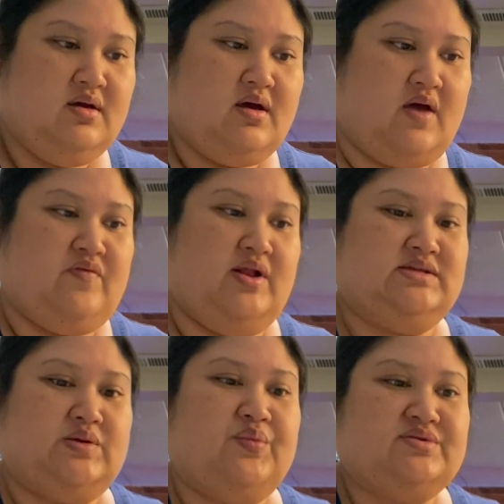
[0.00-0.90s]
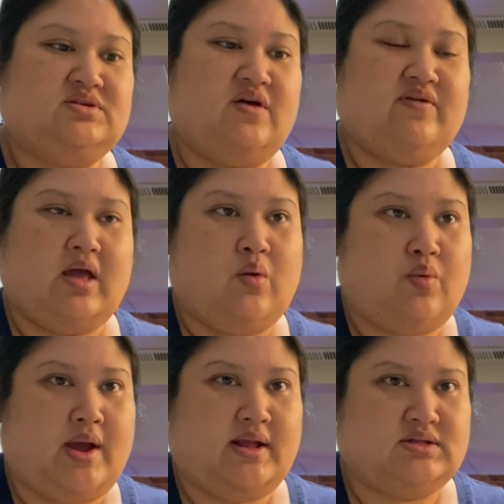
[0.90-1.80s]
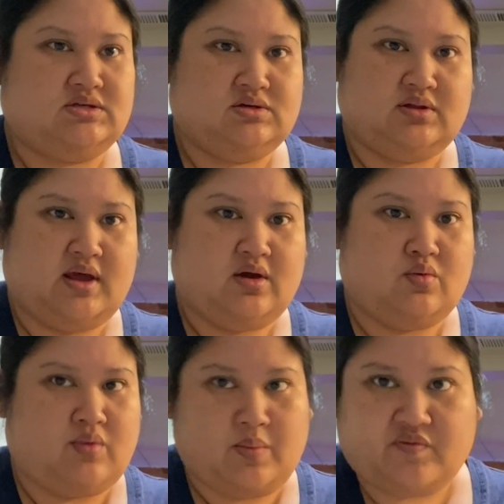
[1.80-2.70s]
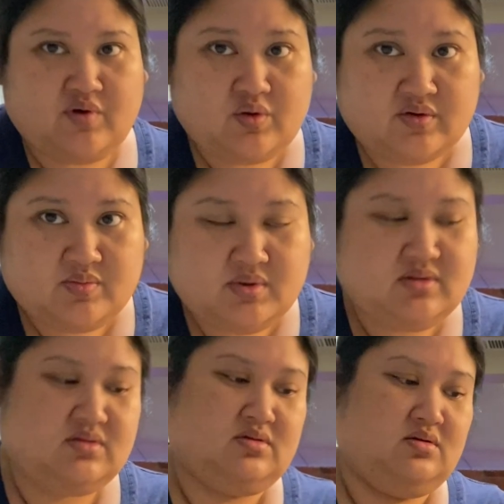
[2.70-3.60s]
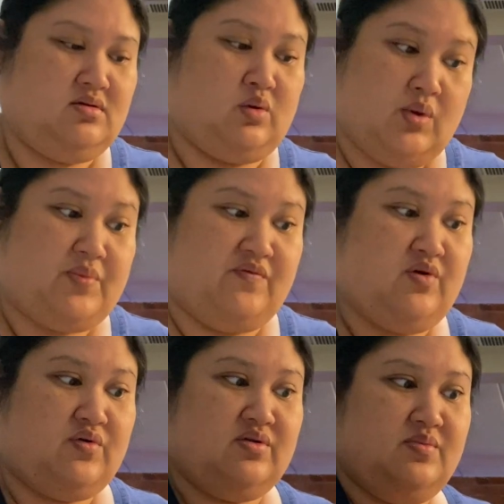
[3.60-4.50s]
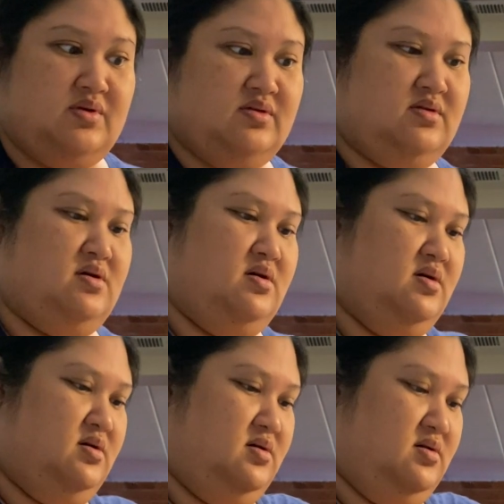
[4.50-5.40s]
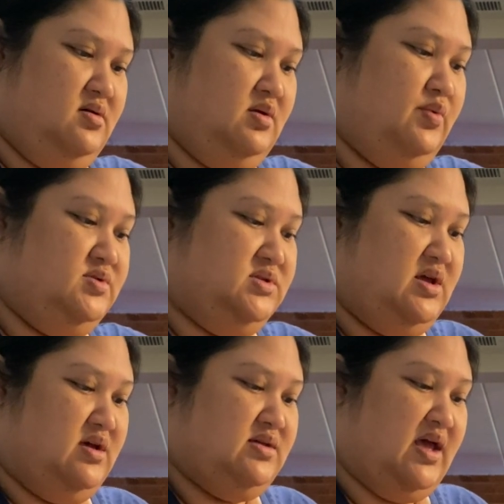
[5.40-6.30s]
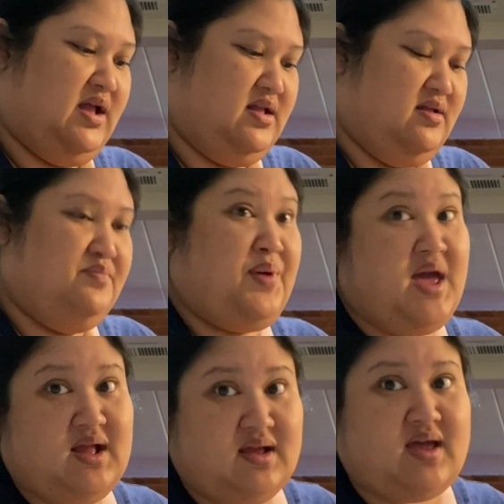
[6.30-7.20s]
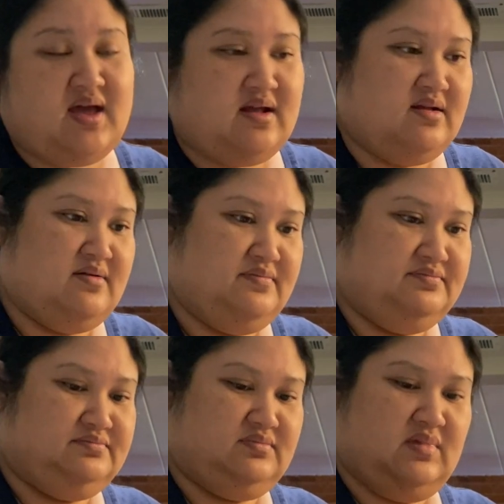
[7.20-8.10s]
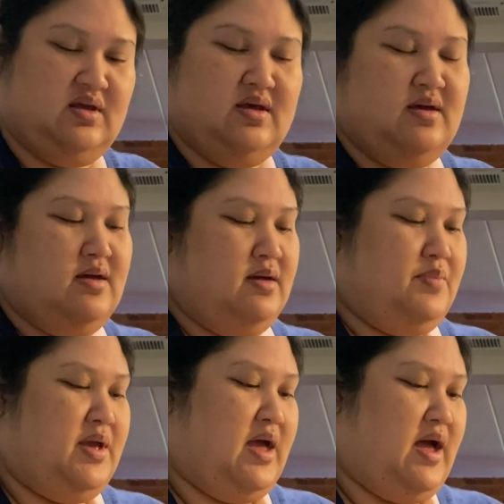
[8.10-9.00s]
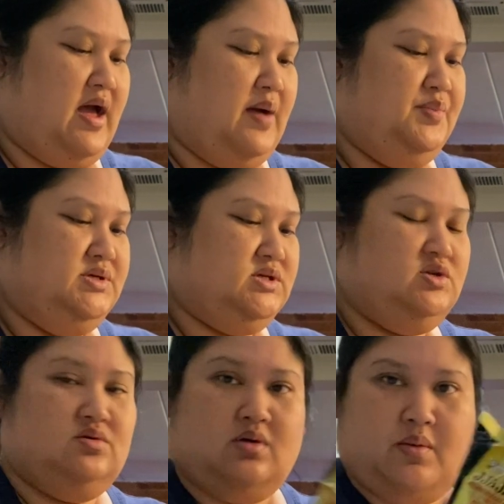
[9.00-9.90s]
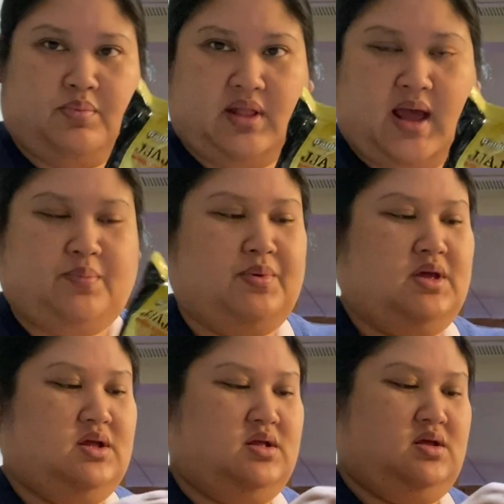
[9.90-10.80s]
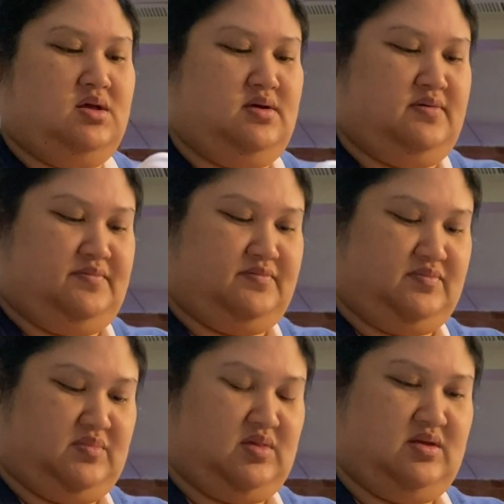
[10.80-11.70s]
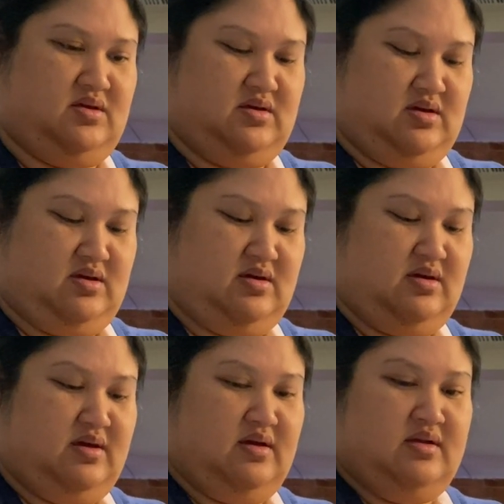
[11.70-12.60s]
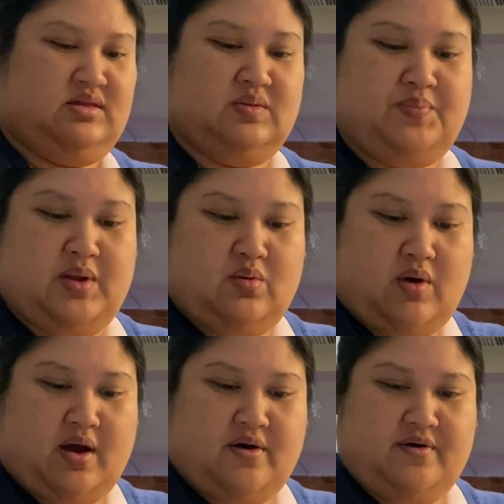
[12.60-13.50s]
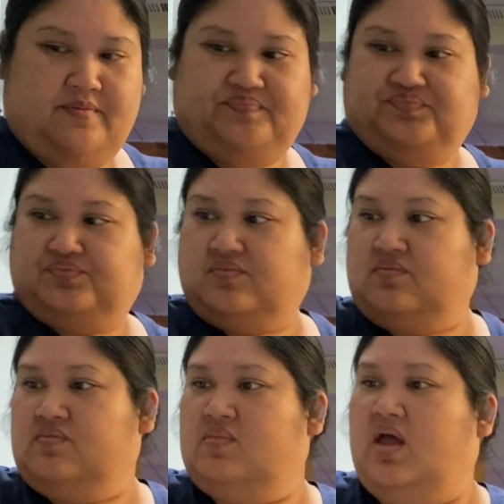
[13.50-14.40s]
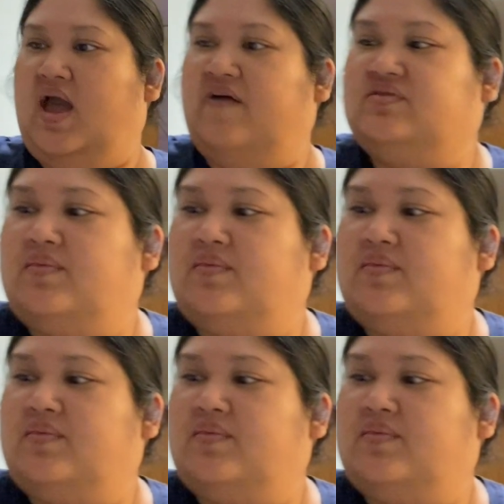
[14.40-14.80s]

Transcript: I feel like some of the stuff can wait until like right before Christmas, the week before Christmas. So we'll see because I get paid again. But yeah, I'm just going to do a black bean. It's been a while. I have some